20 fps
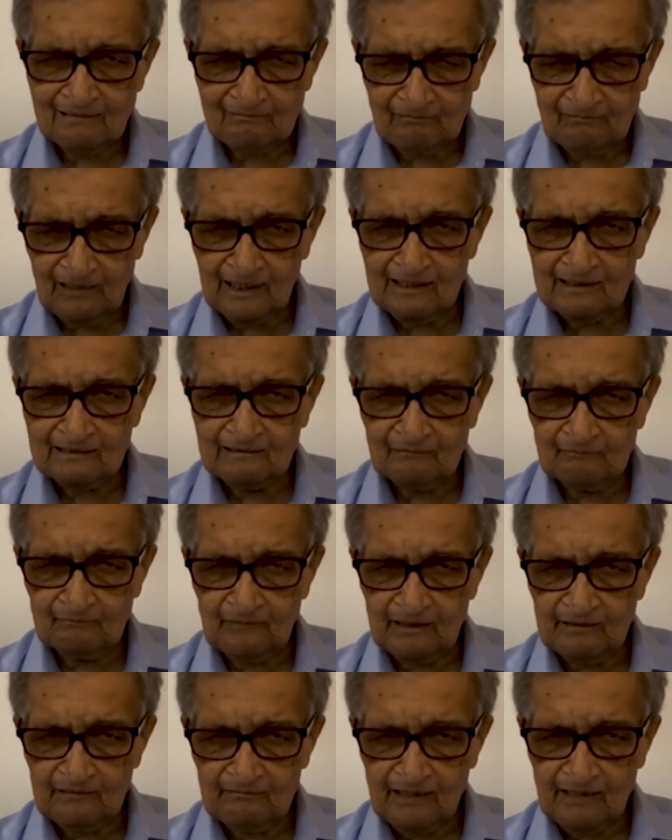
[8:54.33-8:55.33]

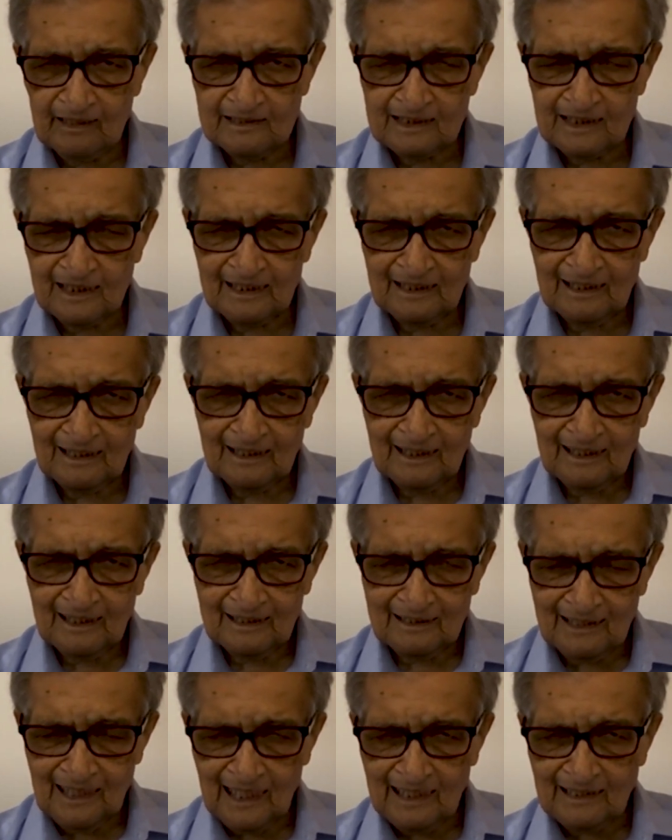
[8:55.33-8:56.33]
relatively rich,
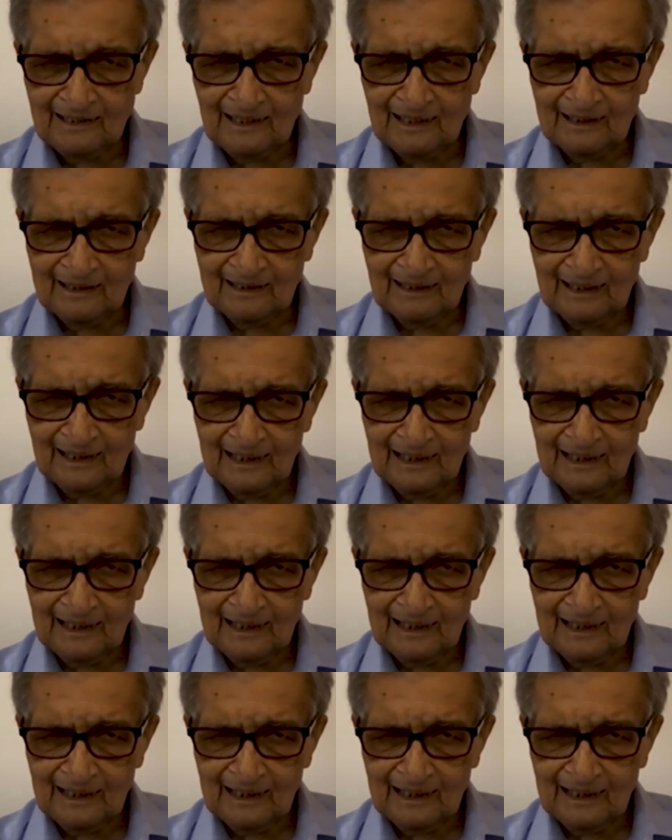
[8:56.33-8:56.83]
then